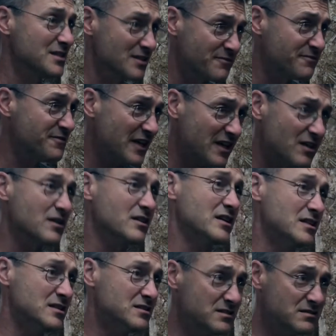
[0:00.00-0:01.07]
a
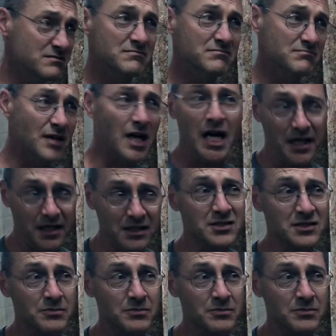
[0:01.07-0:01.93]
fairly modest